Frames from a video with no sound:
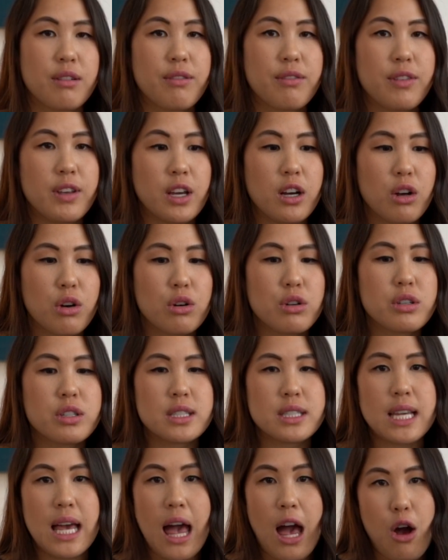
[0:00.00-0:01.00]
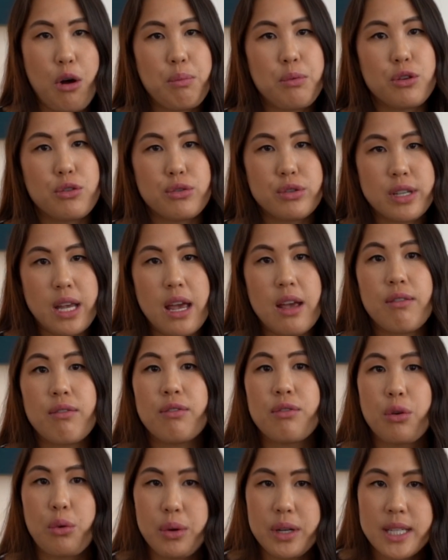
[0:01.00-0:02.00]
vehicles to help you
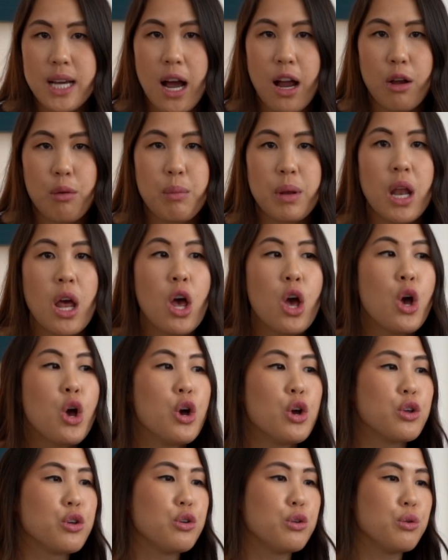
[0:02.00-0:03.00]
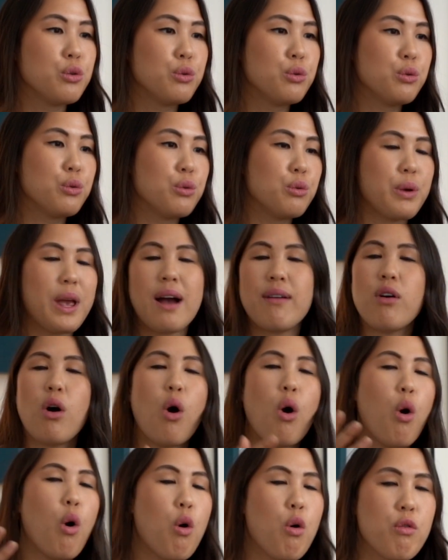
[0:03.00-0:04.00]
save for retirement. We have a
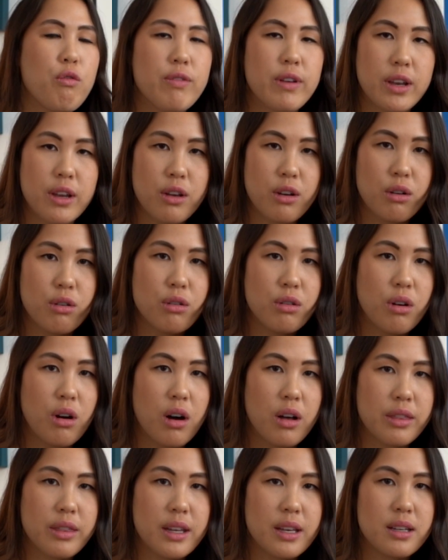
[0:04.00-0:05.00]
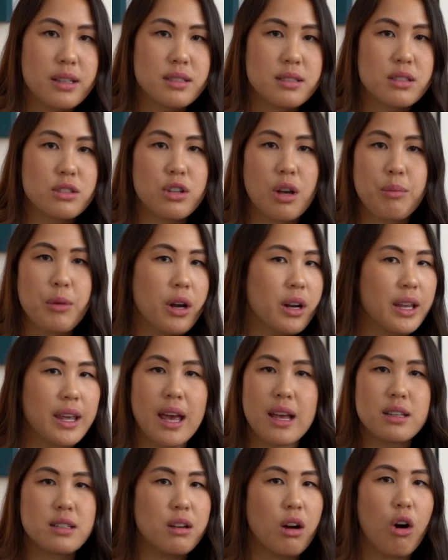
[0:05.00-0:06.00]
whole video on this, so I'm not gonna
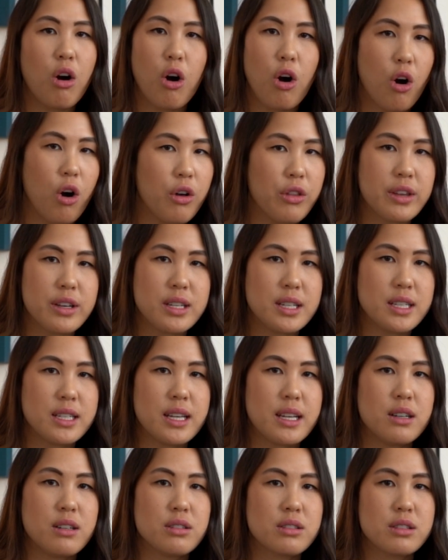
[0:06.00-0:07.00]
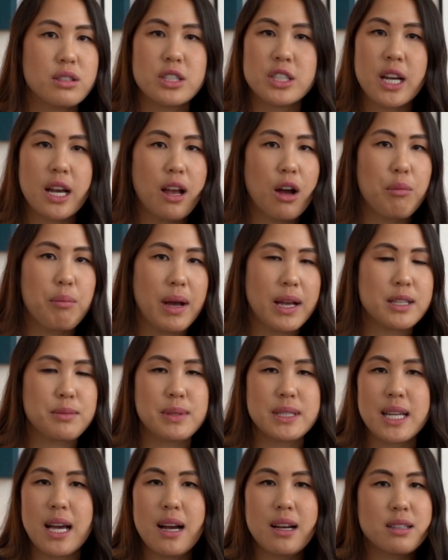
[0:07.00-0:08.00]
get into all the details. Check out My
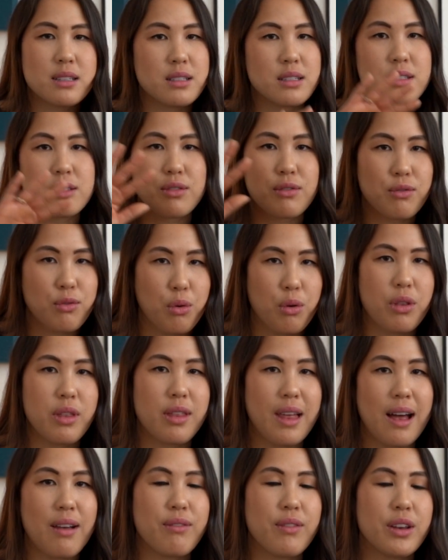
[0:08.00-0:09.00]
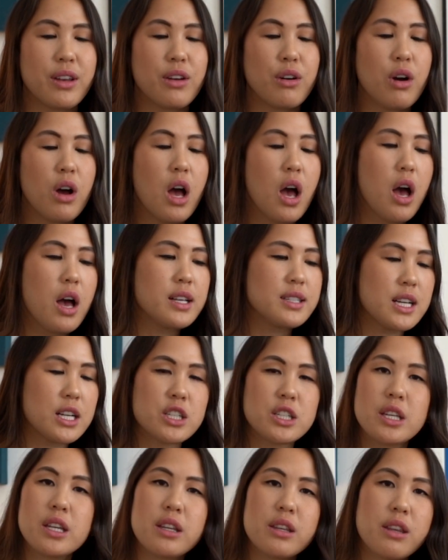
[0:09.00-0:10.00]
Expat Taxes for that video.
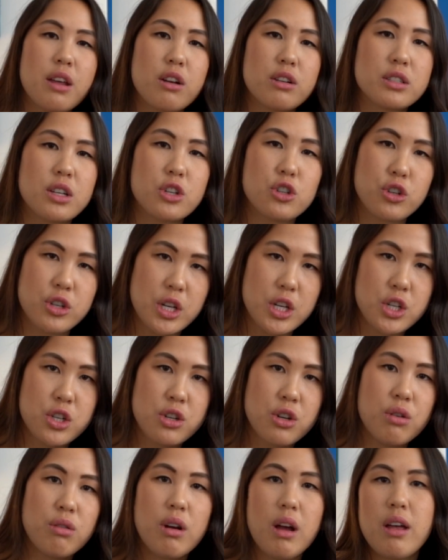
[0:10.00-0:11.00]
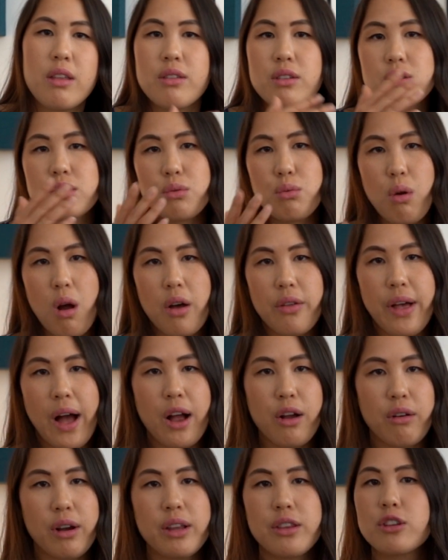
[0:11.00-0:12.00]
Essentially, there's a traditional and there's a Roth
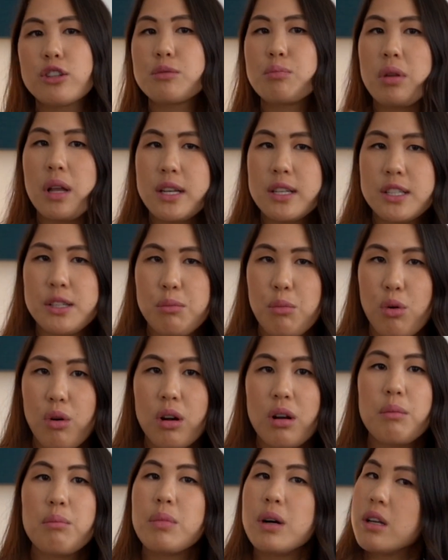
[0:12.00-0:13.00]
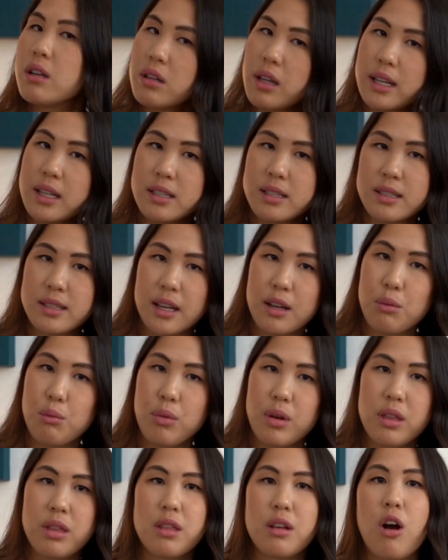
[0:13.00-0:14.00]
IRA. There's plenty more, but let's stick
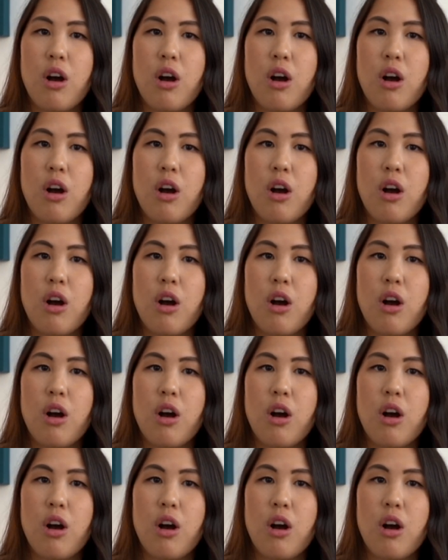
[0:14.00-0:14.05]
with the